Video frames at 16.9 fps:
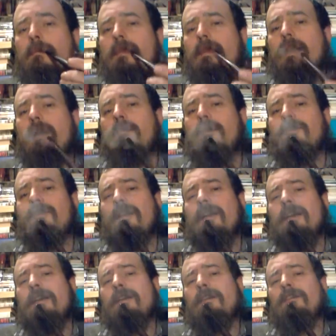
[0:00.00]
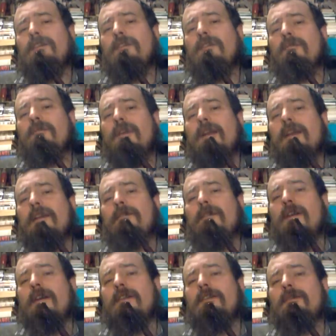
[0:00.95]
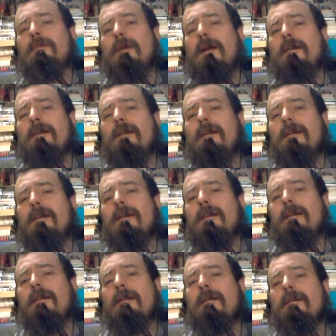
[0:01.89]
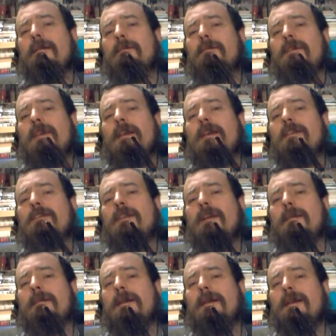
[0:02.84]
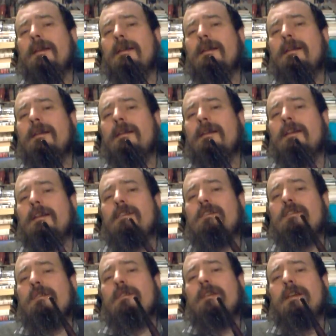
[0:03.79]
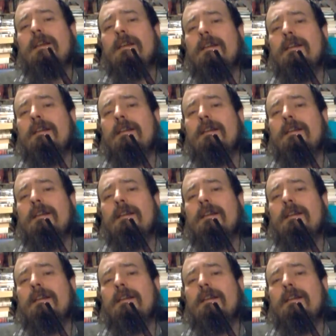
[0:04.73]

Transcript: I would say it's not really a fast smoke. Take your time on it. Enjoy it.